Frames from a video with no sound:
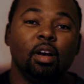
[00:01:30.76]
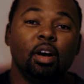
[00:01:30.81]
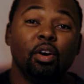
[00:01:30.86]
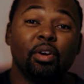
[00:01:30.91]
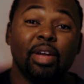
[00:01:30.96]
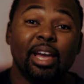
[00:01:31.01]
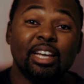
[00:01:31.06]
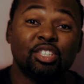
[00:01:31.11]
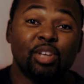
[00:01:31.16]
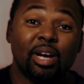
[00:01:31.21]

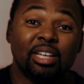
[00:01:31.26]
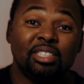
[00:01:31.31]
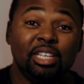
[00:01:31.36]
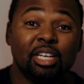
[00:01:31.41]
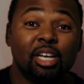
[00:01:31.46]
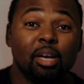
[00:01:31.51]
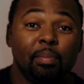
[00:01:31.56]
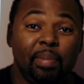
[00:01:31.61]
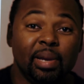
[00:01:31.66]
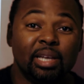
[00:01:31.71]
Okay, so I
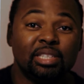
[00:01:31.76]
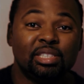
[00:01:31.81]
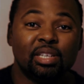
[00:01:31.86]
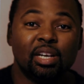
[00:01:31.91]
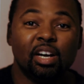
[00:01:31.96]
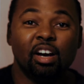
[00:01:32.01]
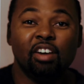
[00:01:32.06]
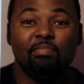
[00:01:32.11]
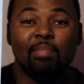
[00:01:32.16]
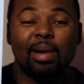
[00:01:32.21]
took a
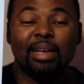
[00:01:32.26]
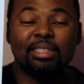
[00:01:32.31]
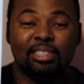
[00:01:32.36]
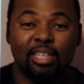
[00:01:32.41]
picture of my